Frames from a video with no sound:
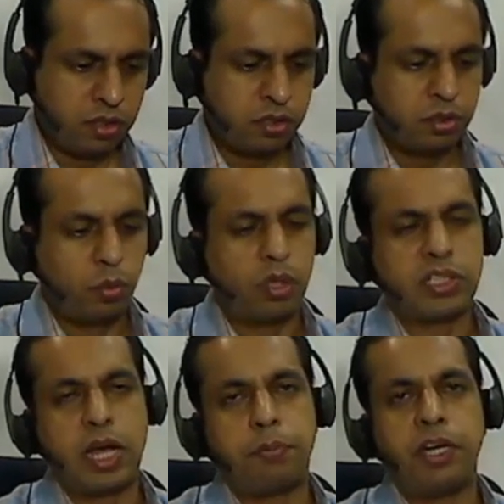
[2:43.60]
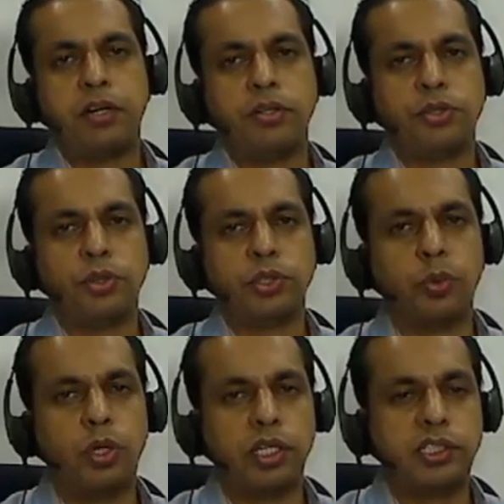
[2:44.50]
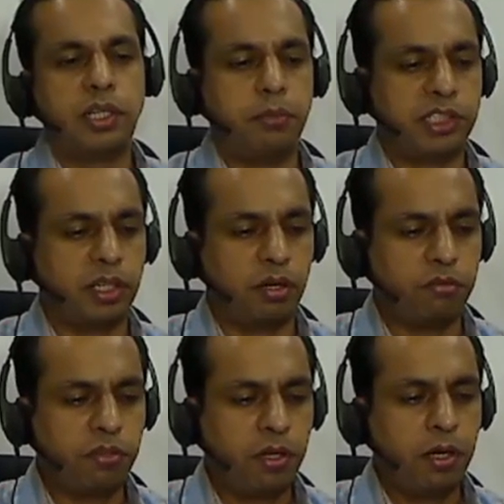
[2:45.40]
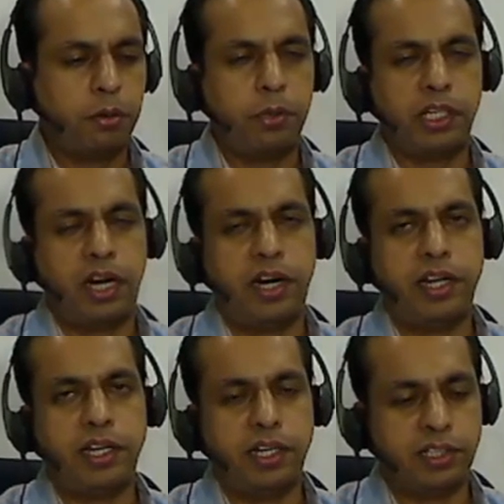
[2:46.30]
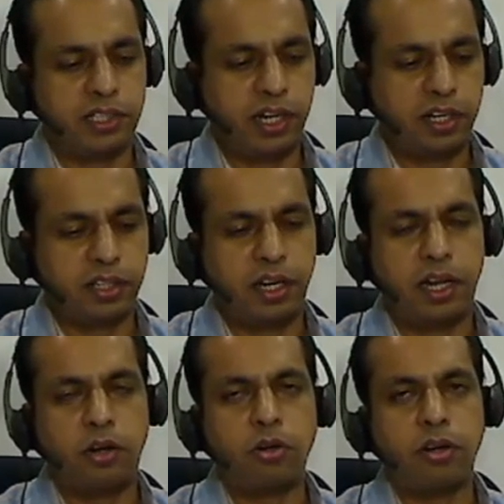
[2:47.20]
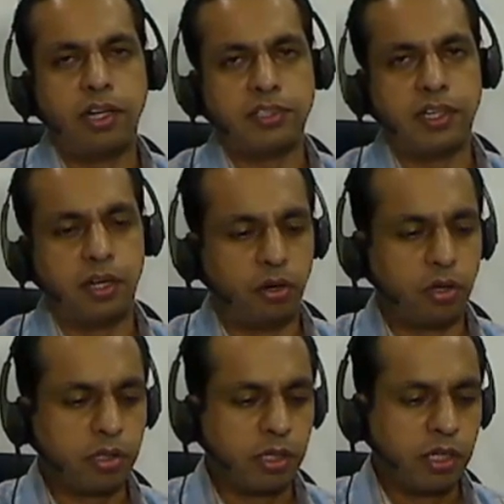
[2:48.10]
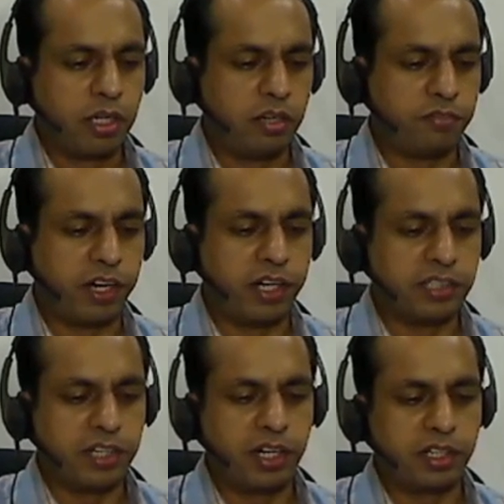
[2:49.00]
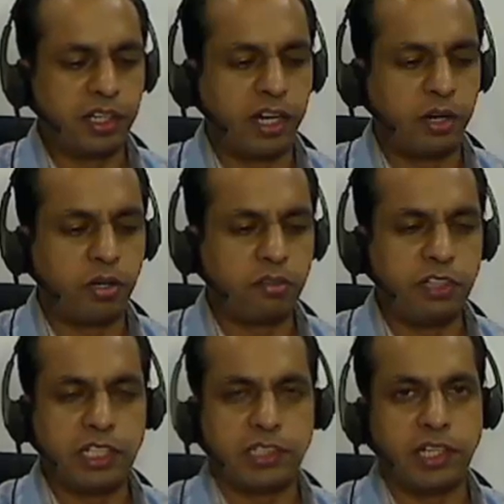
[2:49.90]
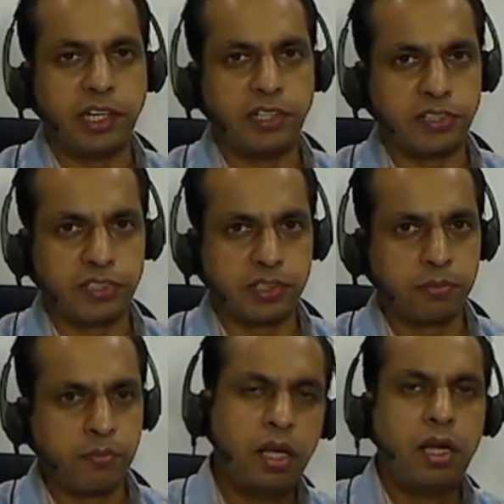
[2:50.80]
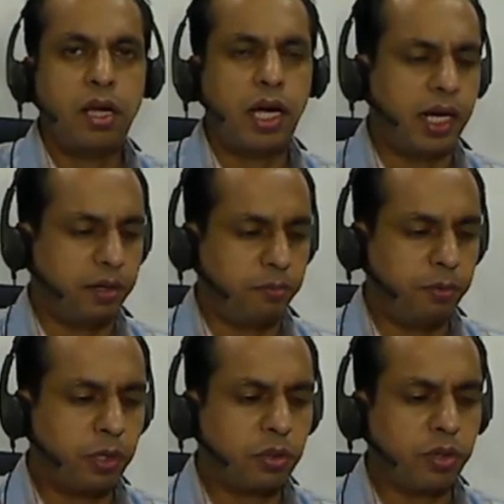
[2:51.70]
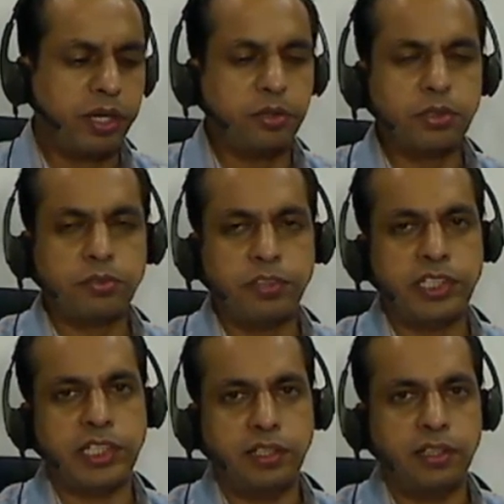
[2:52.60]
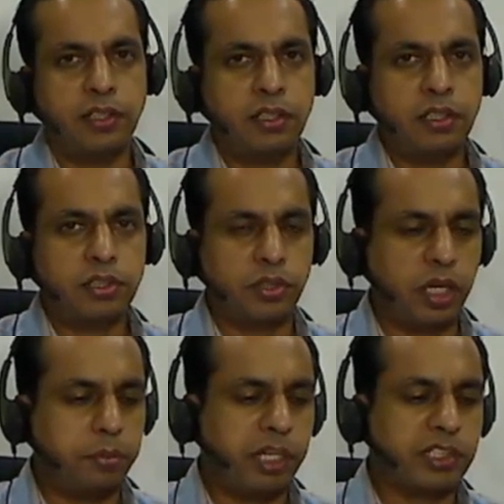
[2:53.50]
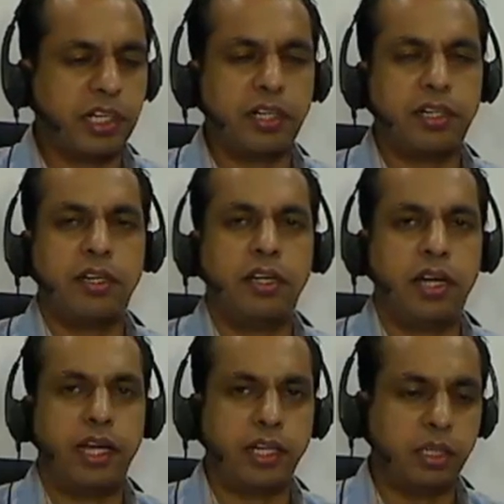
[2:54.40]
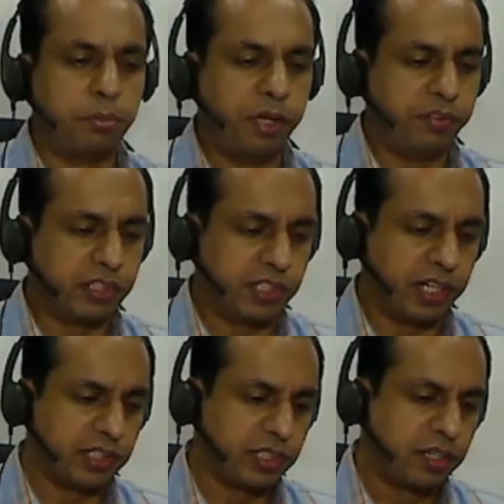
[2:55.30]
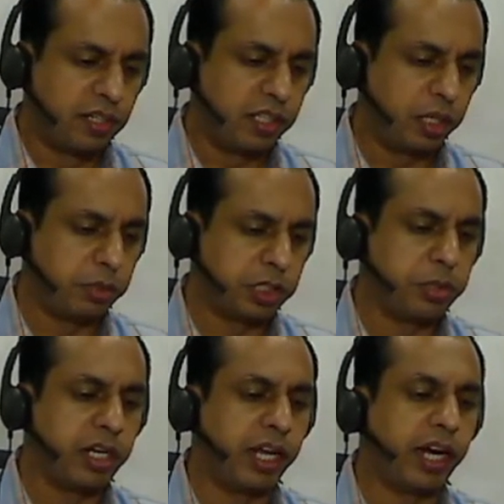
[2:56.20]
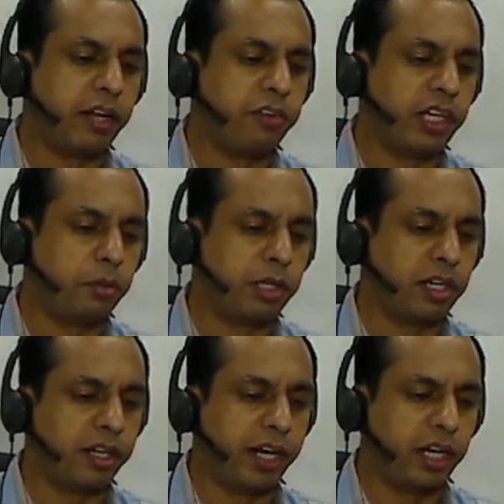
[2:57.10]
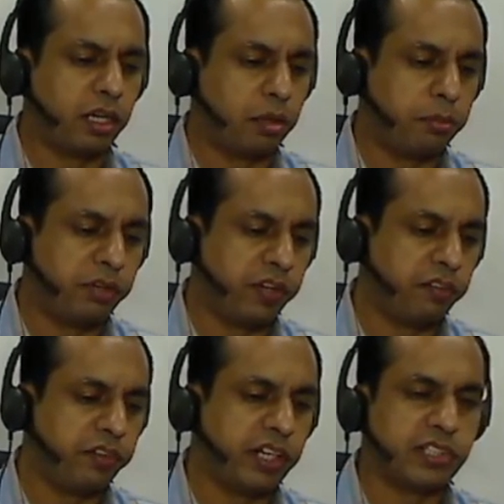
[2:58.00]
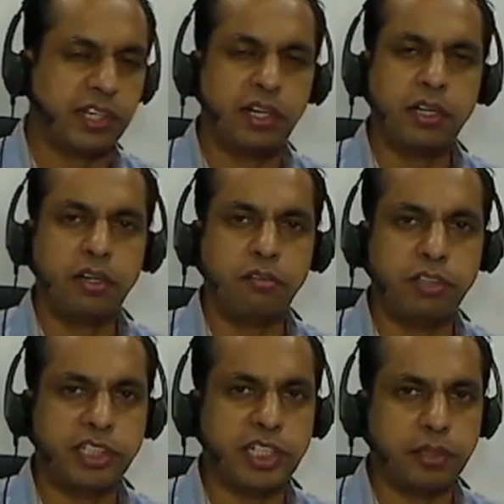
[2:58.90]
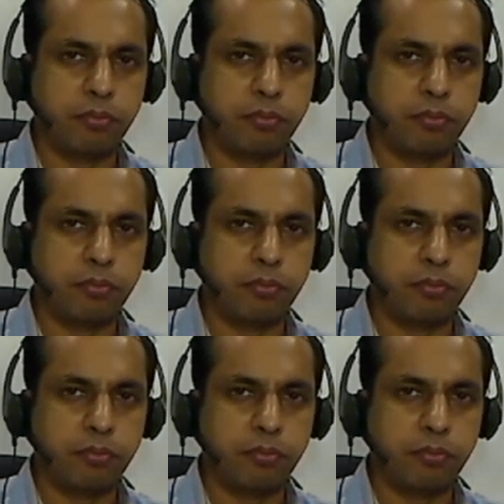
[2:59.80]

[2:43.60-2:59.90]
So, what is happening to the source voltage is a measure of whether ID is greater than I0 or less than I0. If ID is greater than I0, Vs increases and we want to reduce Vg. So, that means that like in the previous case, there must be a negative incremental gain between Vs and Vg.